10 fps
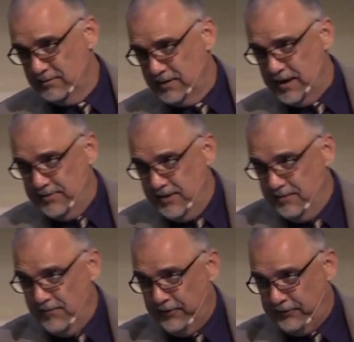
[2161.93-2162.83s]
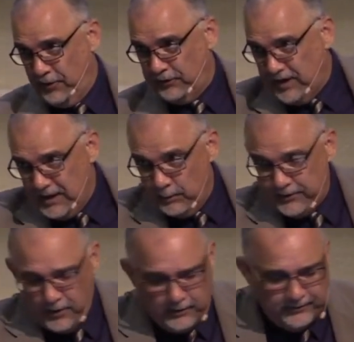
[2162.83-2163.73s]
And then in verse 13, he
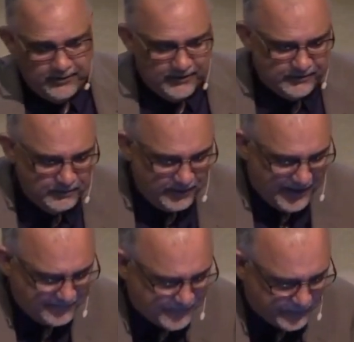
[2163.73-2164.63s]
returns to this. In the middle of that